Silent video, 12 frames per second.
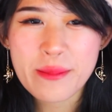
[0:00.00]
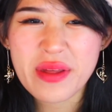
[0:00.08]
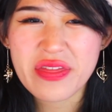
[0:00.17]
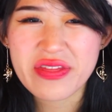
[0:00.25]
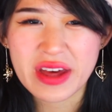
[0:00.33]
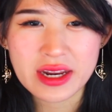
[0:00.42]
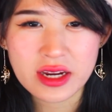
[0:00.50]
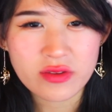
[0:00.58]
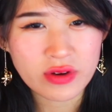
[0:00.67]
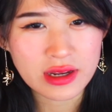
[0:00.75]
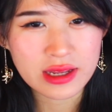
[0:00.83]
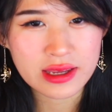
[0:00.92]

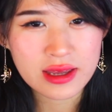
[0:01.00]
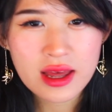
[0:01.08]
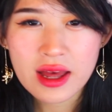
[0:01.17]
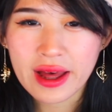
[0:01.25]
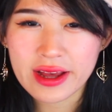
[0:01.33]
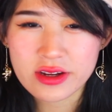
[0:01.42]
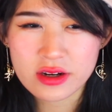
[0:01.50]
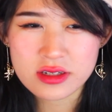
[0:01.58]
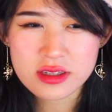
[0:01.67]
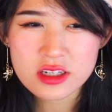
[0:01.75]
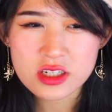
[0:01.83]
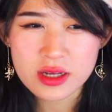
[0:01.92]
Pathetic, really. I go
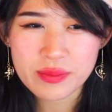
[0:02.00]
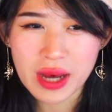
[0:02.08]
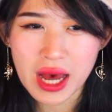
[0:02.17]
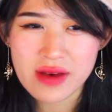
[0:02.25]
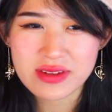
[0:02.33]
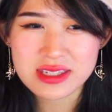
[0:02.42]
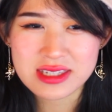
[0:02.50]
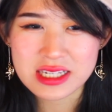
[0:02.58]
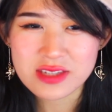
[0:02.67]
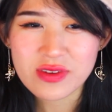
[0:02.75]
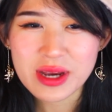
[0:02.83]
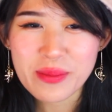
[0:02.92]
to the gym, I have a
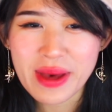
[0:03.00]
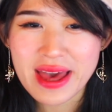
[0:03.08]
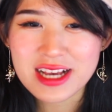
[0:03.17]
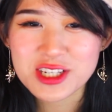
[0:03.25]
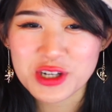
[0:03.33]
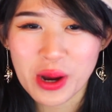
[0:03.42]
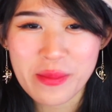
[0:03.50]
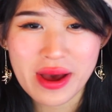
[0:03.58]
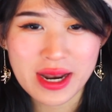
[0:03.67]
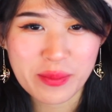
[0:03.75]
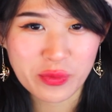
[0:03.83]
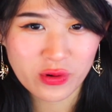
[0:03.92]
six-figure paying job,
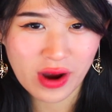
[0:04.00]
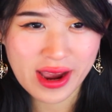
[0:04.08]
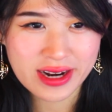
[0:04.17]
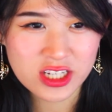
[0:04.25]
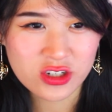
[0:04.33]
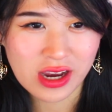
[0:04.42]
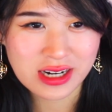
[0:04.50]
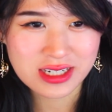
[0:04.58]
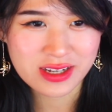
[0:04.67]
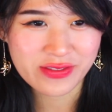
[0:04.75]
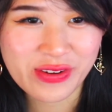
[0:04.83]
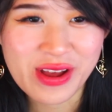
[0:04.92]
and I'm quite
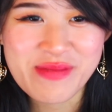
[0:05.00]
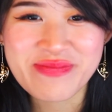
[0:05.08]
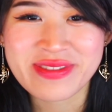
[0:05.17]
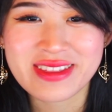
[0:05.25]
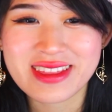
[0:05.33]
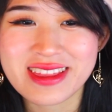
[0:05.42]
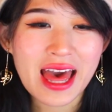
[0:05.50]
attractive.